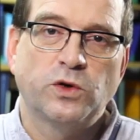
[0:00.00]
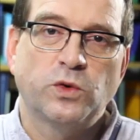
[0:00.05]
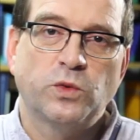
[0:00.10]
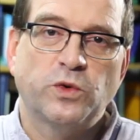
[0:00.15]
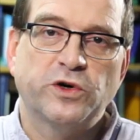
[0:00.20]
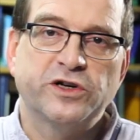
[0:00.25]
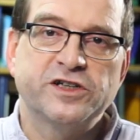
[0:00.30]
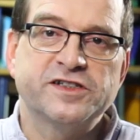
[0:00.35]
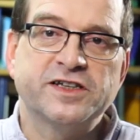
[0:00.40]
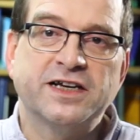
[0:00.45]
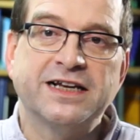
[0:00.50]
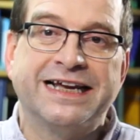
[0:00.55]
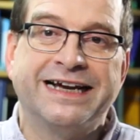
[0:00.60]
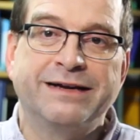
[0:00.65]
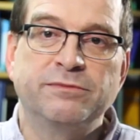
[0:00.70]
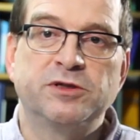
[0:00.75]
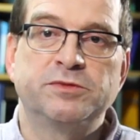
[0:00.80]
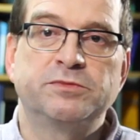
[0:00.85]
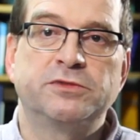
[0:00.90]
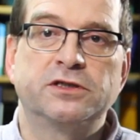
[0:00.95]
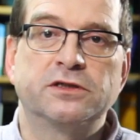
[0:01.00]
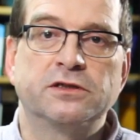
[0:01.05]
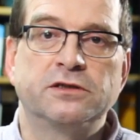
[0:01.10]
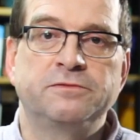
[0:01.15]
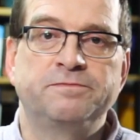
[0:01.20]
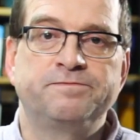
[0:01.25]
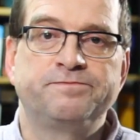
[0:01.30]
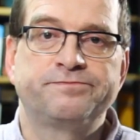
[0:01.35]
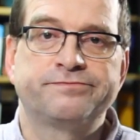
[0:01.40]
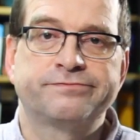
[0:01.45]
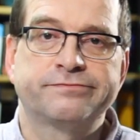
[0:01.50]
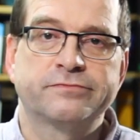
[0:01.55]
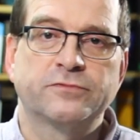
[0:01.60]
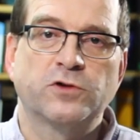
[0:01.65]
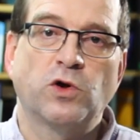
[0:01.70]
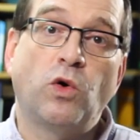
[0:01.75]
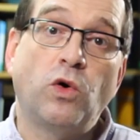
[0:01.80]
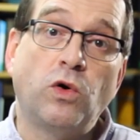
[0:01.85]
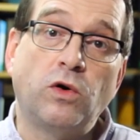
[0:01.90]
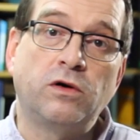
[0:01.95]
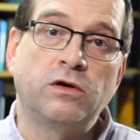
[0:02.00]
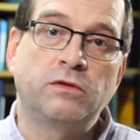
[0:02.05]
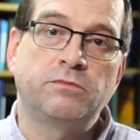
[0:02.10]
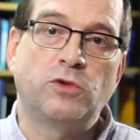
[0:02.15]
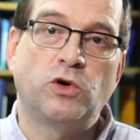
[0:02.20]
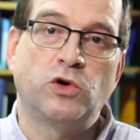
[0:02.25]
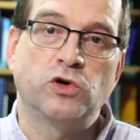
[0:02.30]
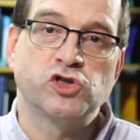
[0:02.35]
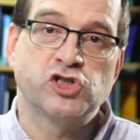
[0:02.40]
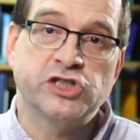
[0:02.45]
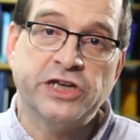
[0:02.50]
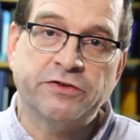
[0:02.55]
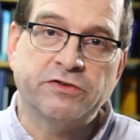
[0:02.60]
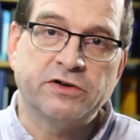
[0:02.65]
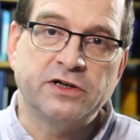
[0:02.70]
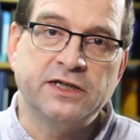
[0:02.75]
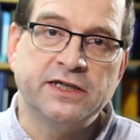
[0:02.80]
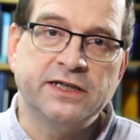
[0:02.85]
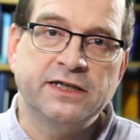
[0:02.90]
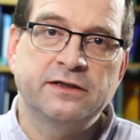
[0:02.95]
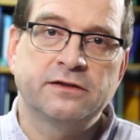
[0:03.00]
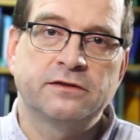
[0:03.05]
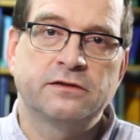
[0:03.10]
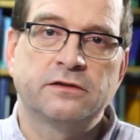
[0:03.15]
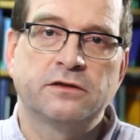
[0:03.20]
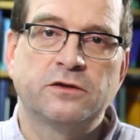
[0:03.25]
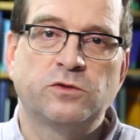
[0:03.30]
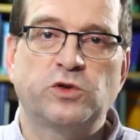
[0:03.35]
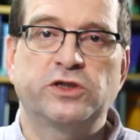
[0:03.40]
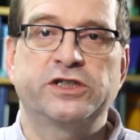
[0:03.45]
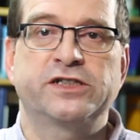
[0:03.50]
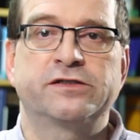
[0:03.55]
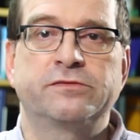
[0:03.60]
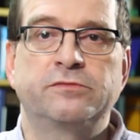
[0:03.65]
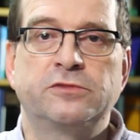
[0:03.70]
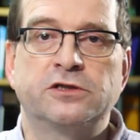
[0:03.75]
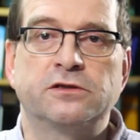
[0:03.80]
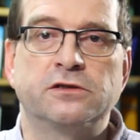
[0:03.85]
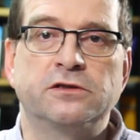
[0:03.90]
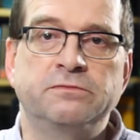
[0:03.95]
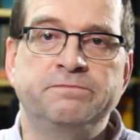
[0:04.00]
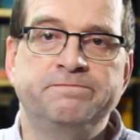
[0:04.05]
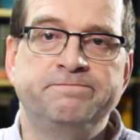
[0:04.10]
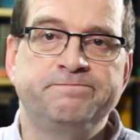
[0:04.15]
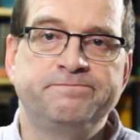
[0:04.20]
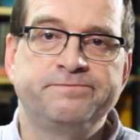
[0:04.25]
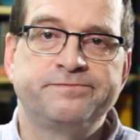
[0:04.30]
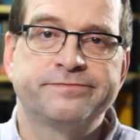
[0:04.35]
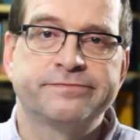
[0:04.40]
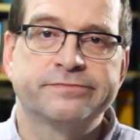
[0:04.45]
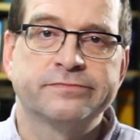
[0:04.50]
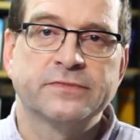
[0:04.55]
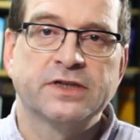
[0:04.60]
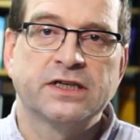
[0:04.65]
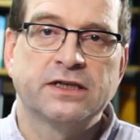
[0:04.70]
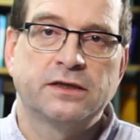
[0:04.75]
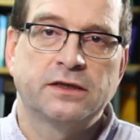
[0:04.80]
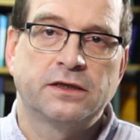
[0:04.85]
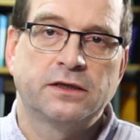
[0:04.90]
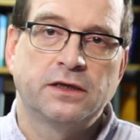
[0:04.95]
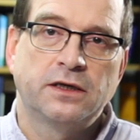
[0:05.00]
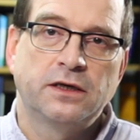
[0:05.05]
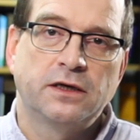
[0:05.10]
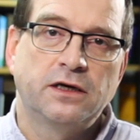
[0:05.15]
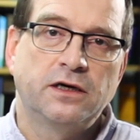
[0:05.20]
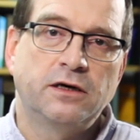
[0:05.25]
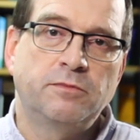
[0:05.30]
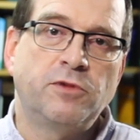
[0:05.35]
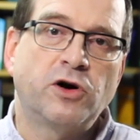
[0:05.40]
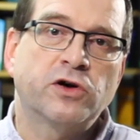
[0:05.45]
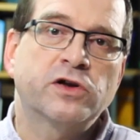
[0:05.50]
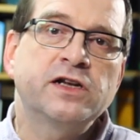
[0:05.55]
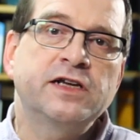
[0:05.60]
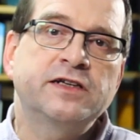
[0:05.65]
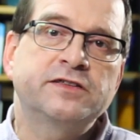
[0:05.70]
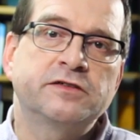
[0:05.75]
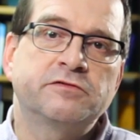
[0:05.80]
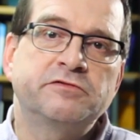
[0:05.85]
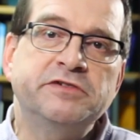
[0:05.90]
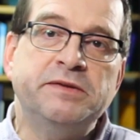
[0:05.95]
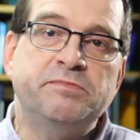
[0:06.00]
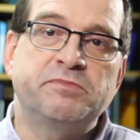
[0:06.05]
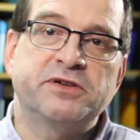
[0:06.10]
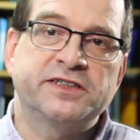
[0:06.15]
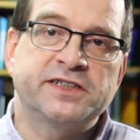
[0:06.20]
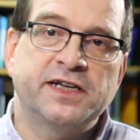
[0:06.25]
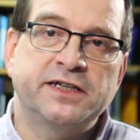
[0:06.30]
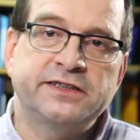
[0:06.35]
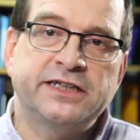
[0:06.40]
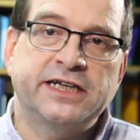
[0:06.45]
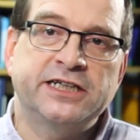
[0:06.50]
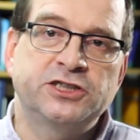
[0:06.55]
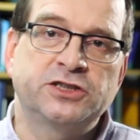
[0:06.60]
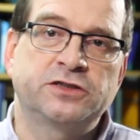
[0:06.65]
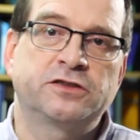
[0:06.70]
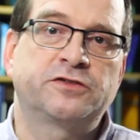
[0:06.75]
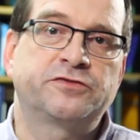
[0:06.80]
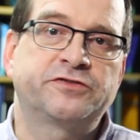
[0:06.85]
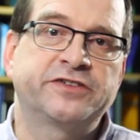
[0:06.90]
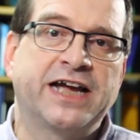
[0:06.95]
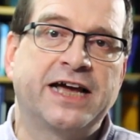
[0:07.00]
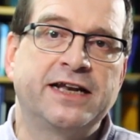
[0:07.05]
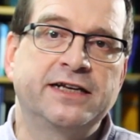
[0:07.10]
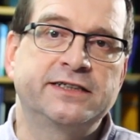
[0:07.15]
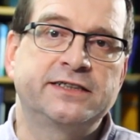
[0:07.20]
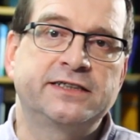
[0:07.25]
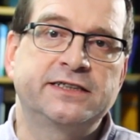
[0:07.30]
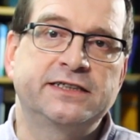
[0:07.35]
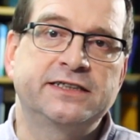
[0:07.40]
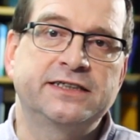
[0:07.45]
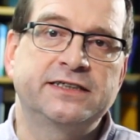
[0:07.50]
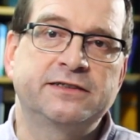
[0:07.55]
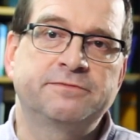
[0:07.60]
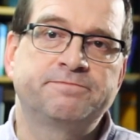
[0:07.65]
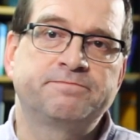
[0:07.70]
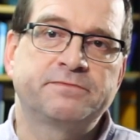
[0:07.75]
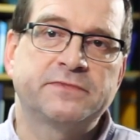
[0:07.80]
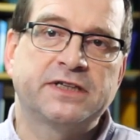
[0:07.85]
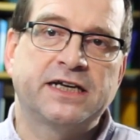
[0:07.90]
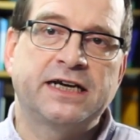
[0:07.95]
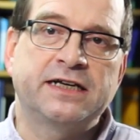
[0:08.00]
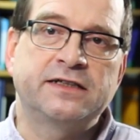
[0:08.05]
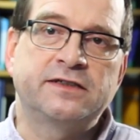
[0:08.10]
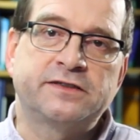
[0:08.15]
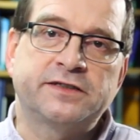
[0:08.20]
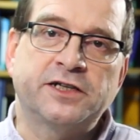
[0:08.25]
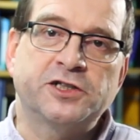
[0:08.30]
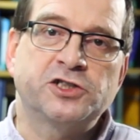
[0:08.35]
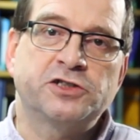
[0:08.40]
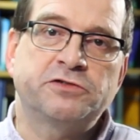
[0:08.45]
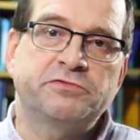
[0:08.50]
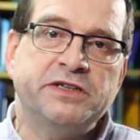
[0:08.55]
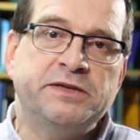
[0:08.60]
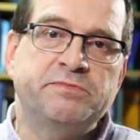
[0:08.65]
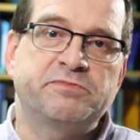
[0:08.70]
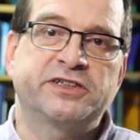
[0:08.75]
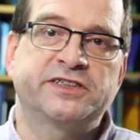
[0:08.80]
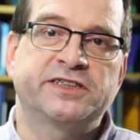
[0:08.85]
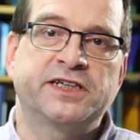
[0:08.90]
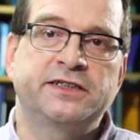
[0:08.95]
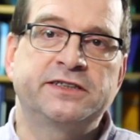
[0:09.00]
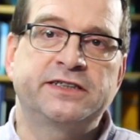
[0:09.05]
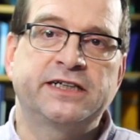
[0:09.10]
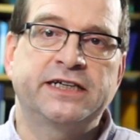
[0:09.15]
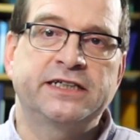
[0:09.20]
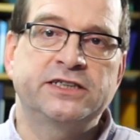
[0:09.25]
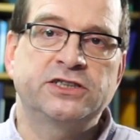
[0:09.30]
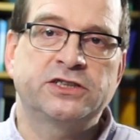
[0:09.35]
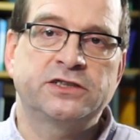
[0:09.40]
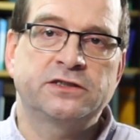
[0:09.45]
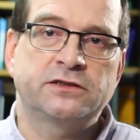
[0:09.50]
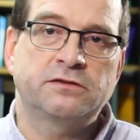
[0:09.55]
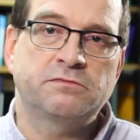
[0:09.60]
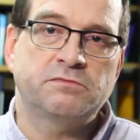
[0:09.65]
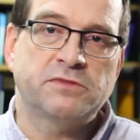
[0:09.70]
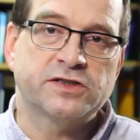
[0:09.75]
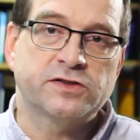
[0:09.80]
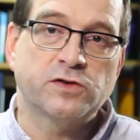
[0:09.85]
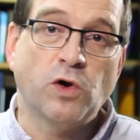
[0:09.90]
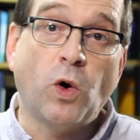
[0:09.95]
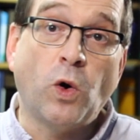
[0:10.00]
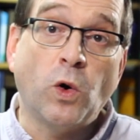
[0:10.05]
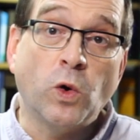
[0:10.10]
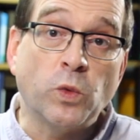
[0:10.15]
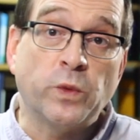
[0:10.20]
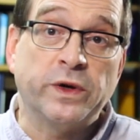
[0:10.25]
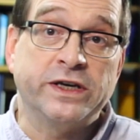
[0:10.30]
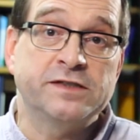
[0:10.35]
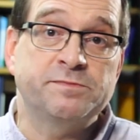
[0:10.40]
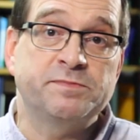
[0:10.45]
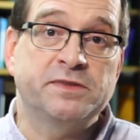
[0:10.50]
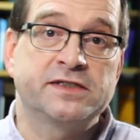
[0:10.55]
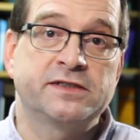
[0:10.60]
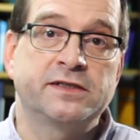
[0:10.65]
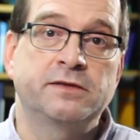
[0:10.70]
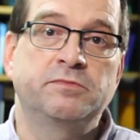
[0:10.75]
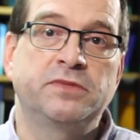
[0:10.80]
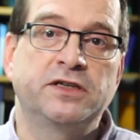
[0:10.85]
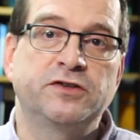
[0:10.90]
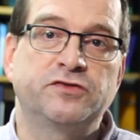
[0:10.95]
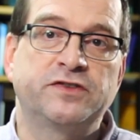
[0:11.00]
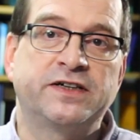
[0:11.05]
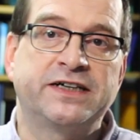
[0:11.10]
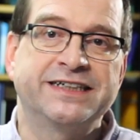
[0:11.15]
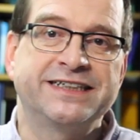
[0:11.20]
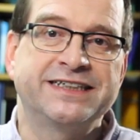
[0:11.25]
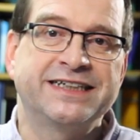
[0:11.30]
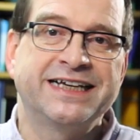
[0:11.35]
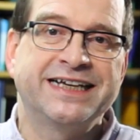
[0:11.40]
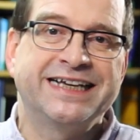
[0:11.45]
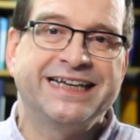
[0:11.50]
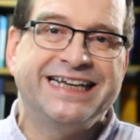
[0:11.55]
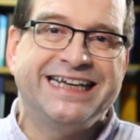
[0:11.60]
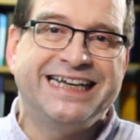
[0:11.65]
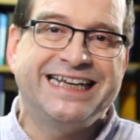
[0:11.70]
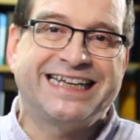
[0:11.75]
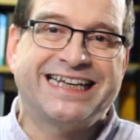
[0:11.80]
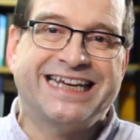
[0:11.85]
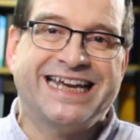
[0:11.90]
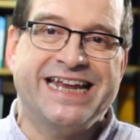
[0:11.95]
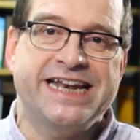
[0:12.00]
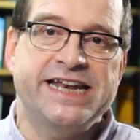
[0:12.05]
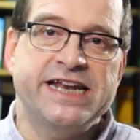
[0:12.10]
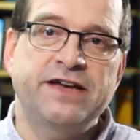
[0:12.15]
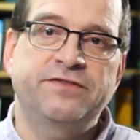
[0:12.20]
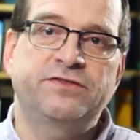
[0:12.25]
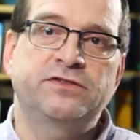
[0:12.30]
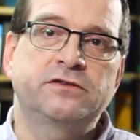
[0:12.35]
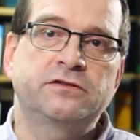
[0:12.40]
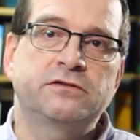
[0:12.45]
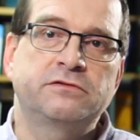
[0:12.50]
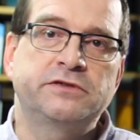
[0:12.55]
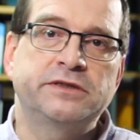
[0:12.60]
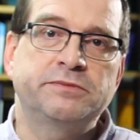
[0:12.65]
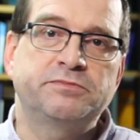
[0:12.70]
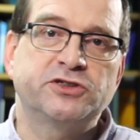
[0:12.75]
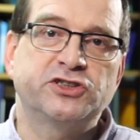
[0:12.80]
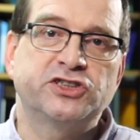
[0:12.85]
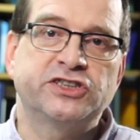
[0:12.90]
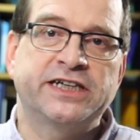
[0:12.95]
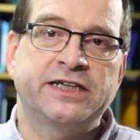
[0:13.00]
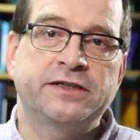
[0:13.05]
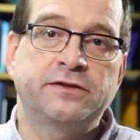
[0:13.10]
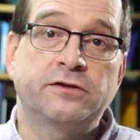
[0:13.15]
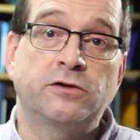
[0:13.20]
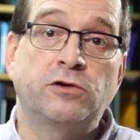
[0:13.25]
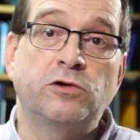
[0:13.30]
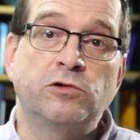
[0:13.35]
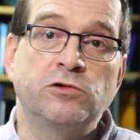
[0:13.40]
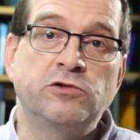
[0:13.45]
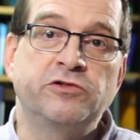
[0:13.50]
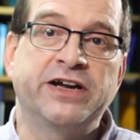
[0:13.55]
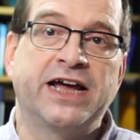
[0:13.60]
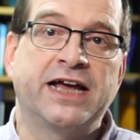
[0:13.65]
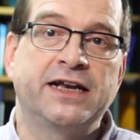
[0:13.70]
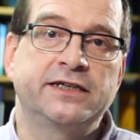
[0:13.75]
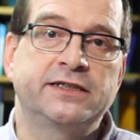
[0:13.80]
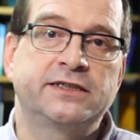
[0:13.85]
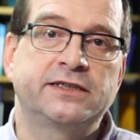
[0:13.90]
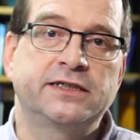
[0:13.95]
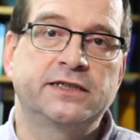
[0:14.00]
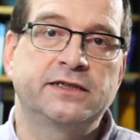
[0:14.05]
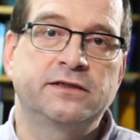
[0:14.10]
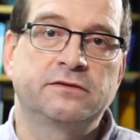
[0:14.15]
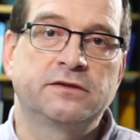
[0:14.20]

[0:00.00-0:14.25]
What is a climate model? Or more generally, what is a model? A model is a representation of reality, and such a representation must always be simplified. It can never represent the whole reality.